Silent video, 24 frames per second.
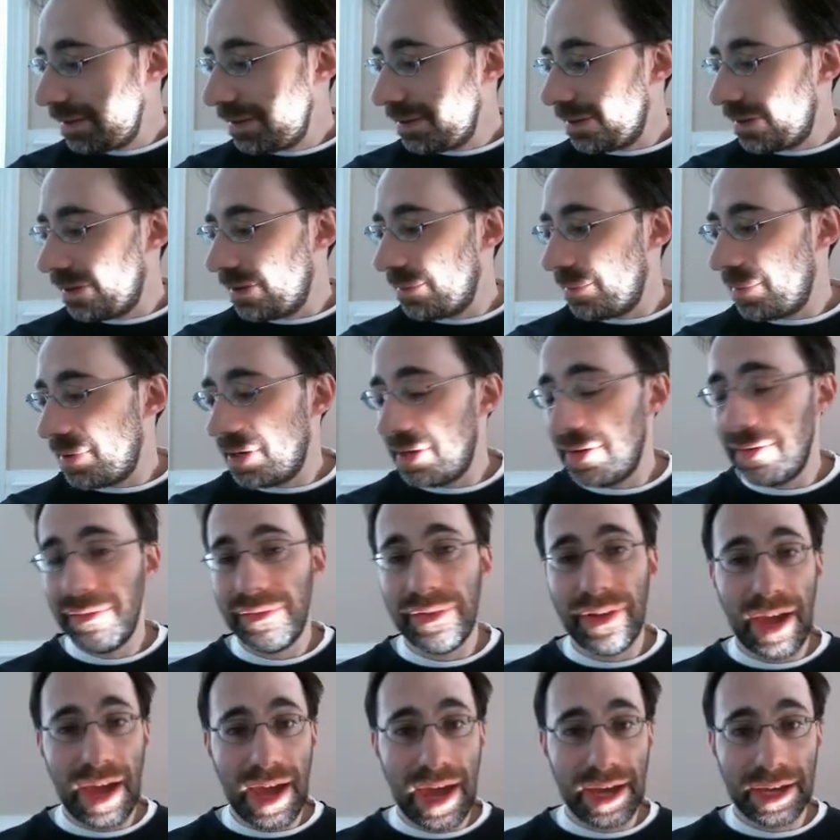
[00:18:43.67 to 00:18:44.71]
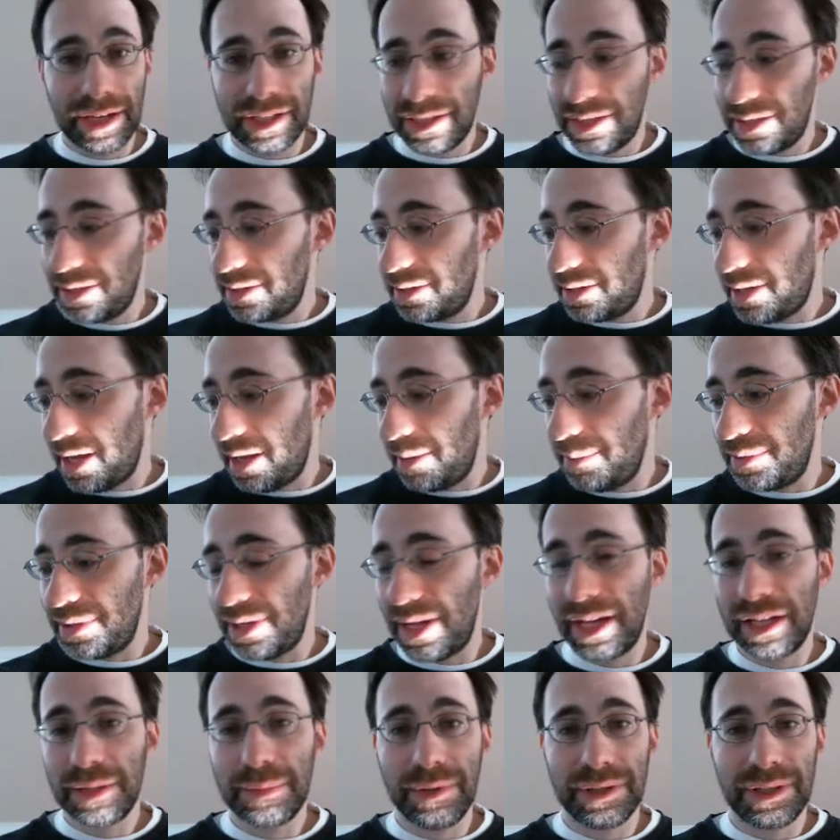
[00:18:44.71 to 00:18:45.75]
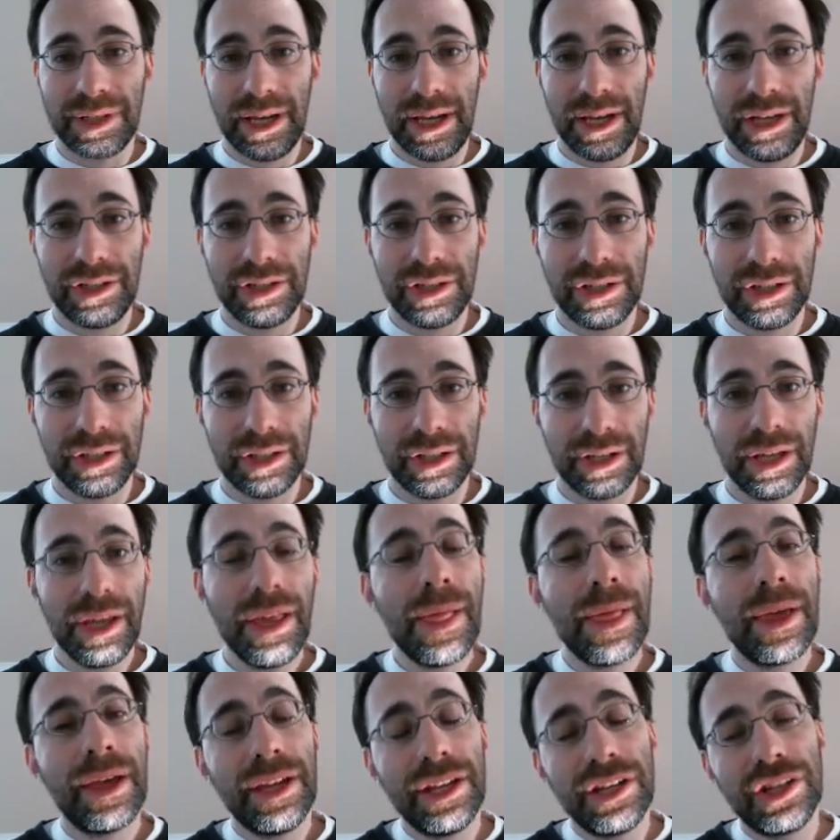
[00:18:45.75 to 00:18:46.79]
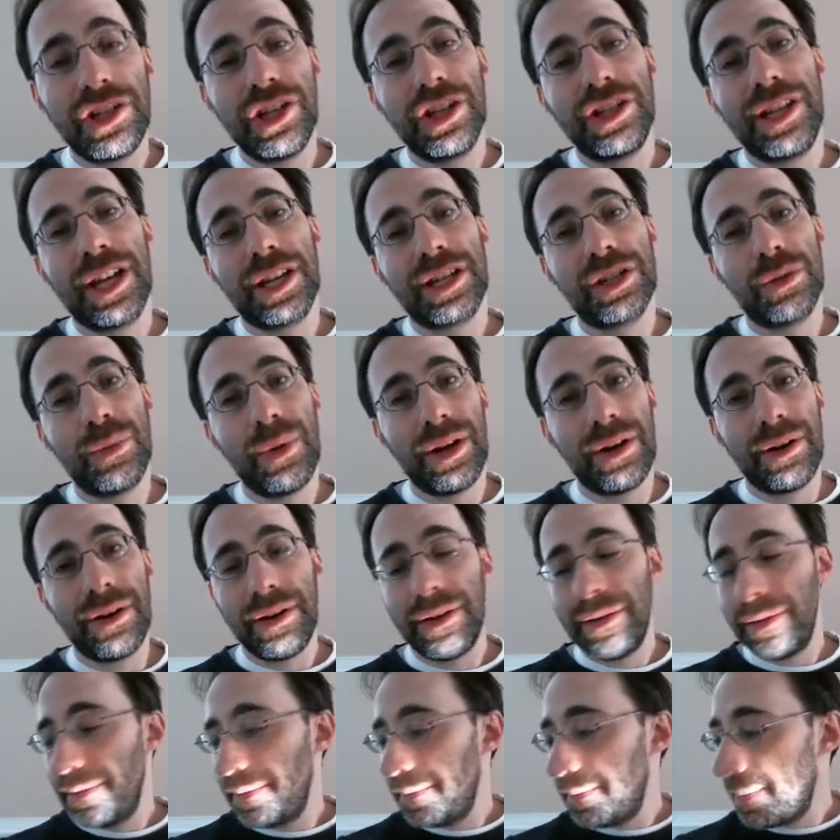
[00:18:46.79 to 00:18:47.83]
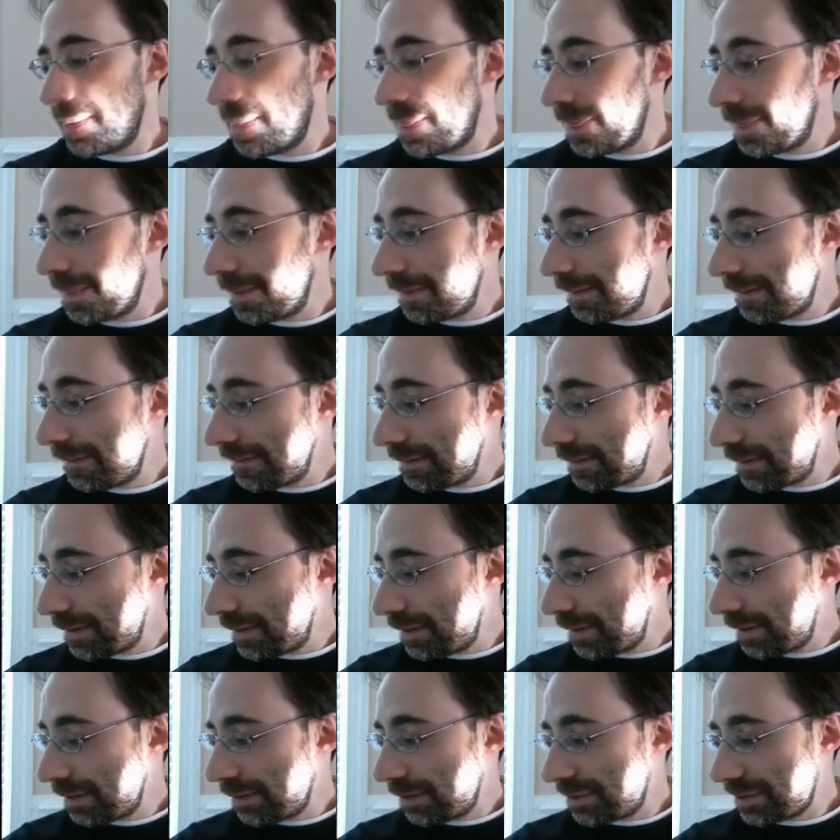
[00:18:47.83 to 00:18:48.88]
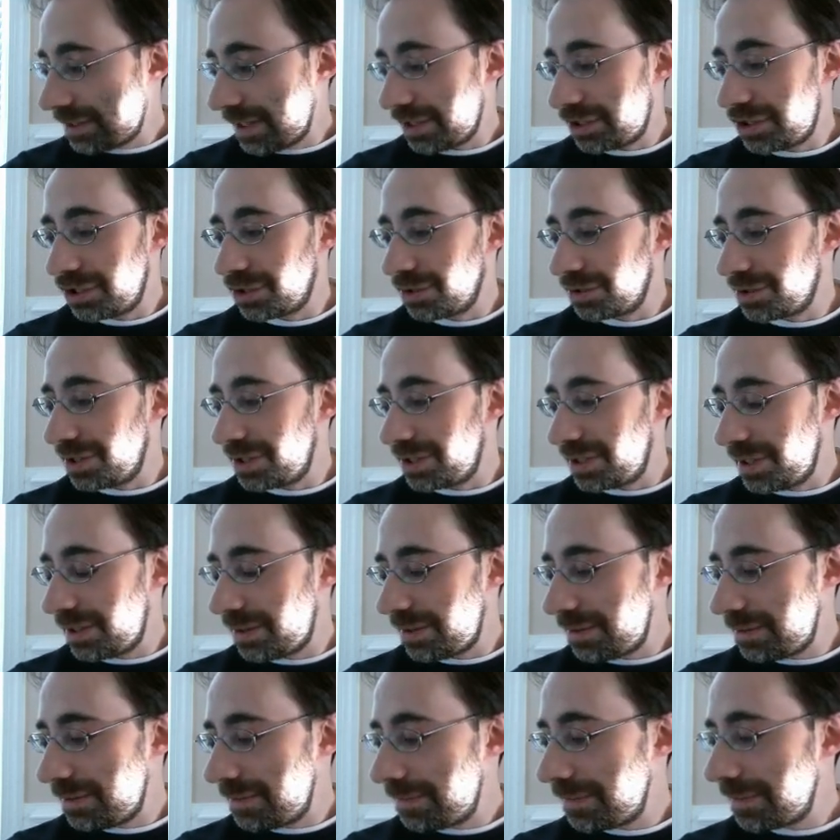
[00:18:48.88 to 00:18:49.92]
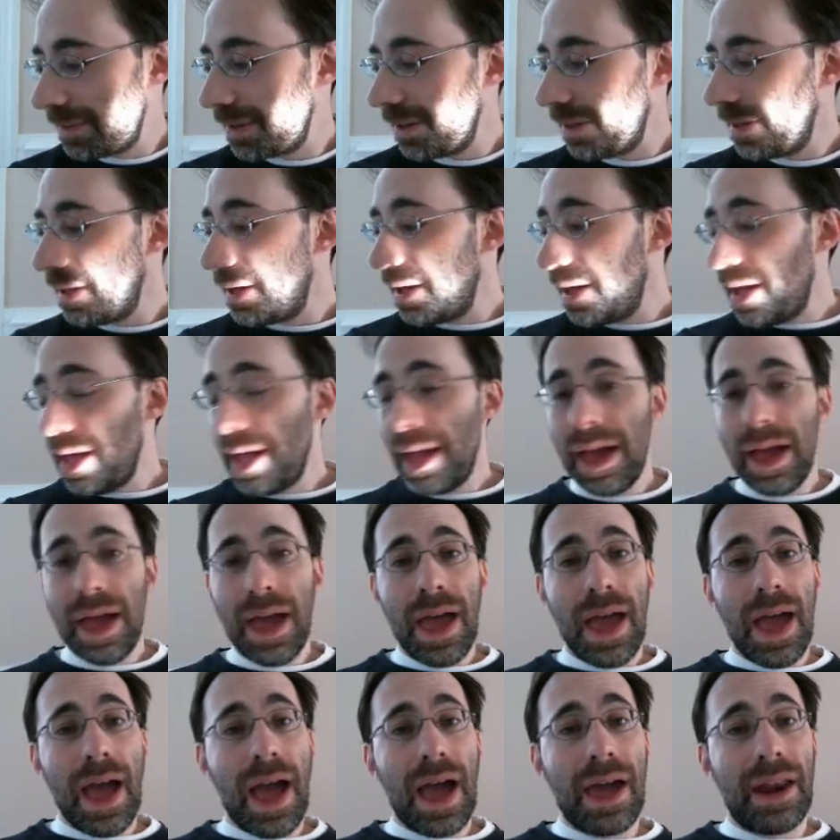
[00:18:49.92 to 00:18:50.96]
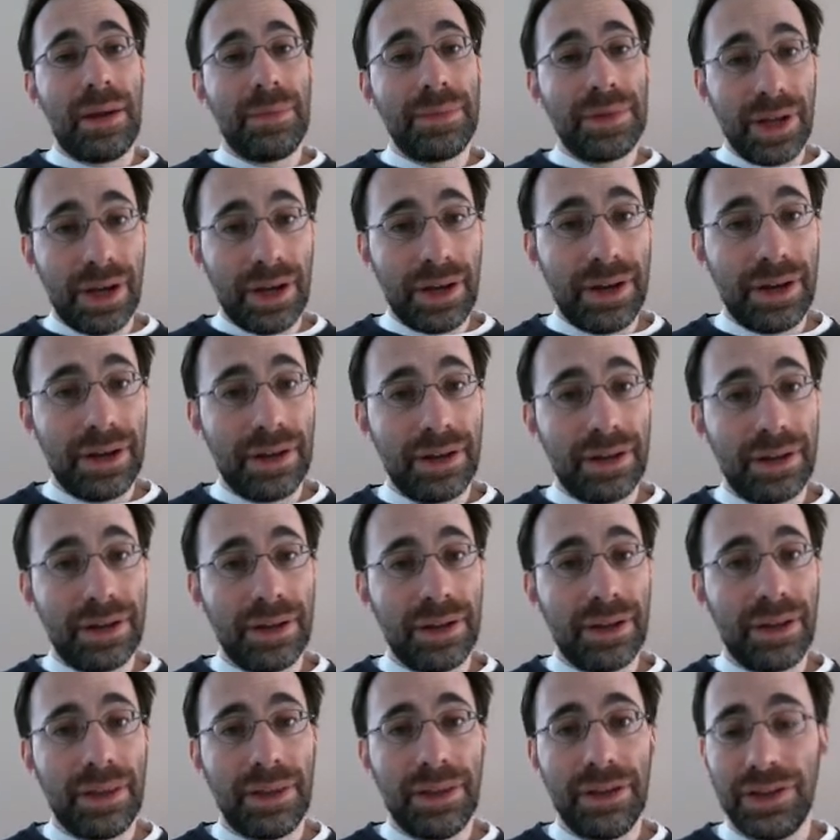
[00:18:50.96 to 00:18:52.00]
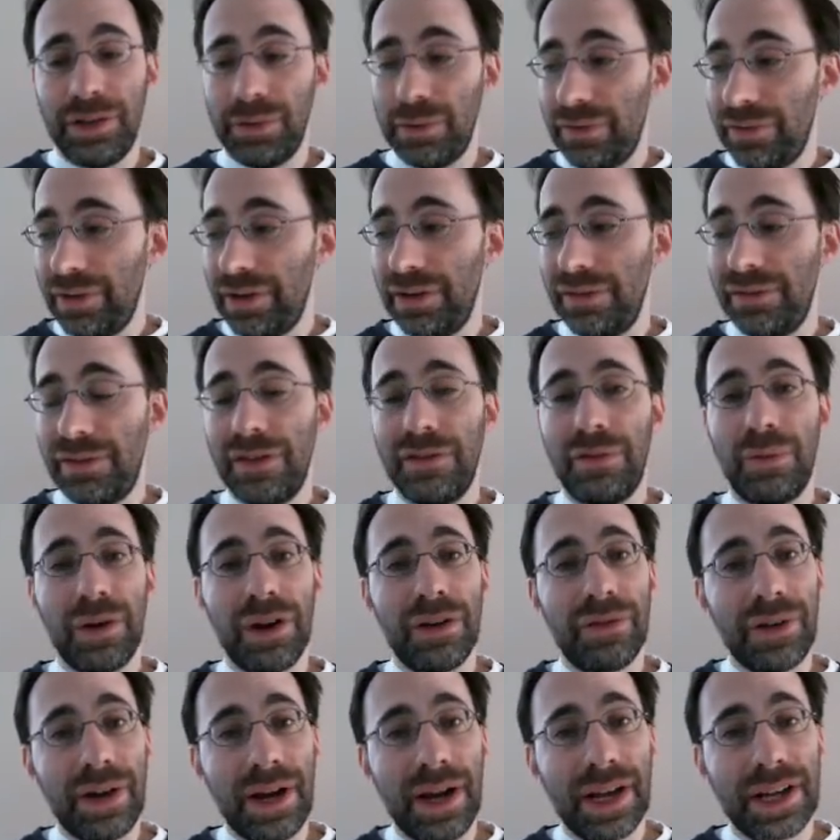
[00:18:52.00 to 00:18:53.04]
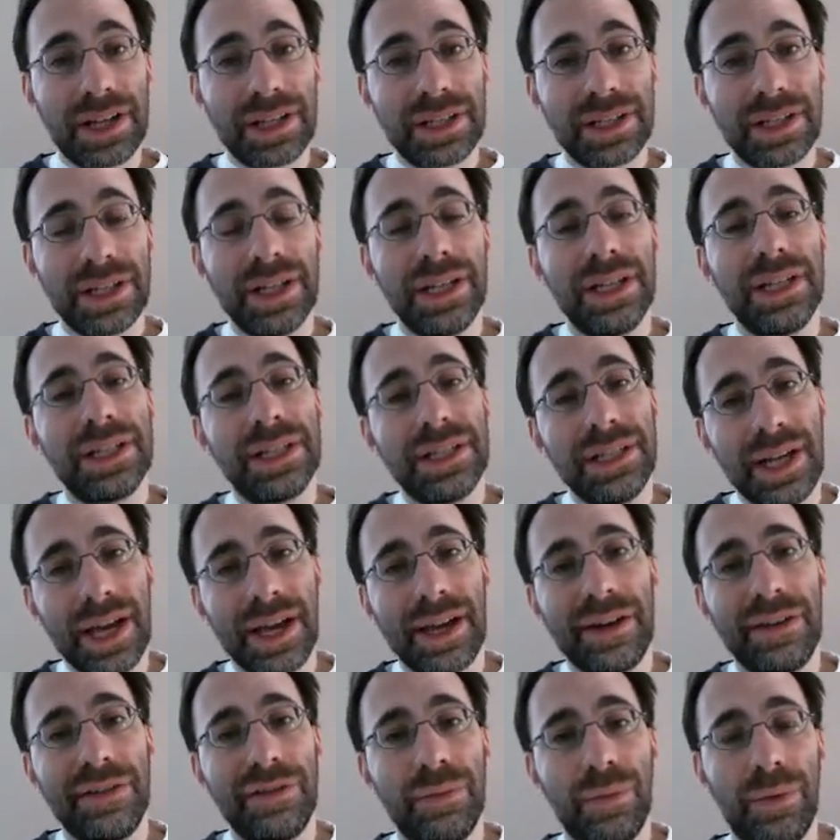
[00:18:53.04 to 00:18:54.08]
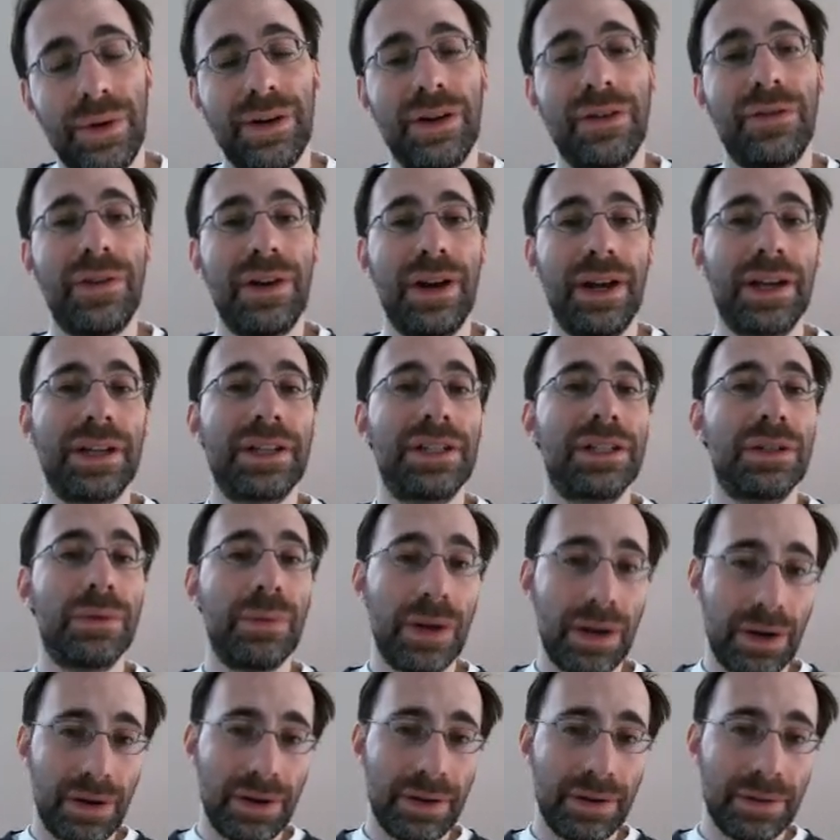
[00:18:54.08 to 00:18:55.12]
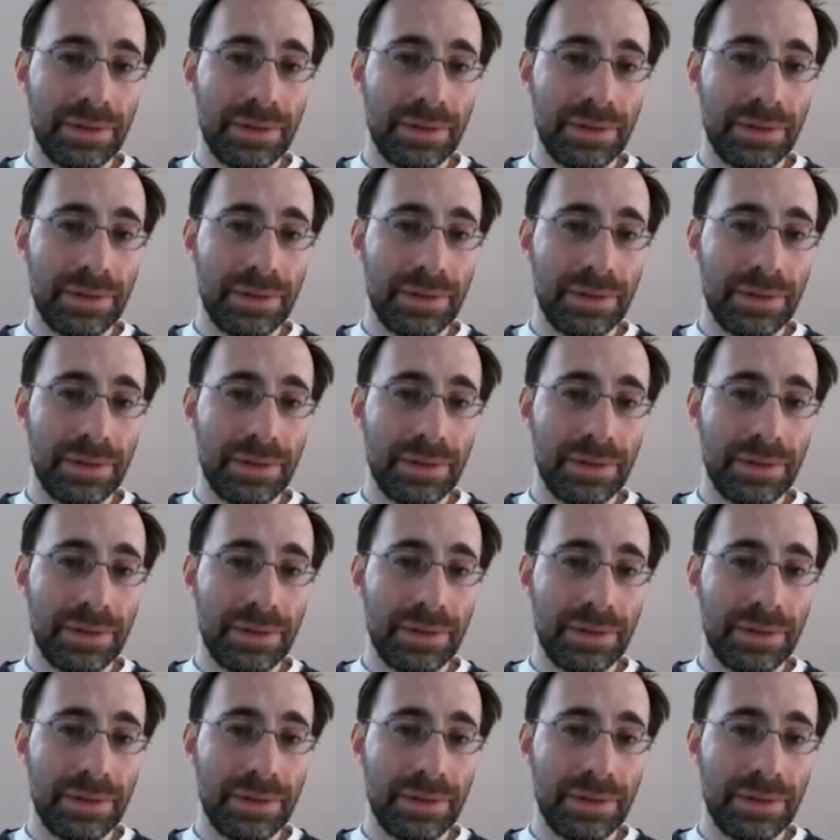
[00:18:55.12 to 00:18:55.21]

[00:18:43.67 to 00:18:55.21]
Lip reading: The limit of x times x plus h is just x squared, because the h just goes to 0, and I'm done. The derivative of 1 over x is negative 1 over x squared.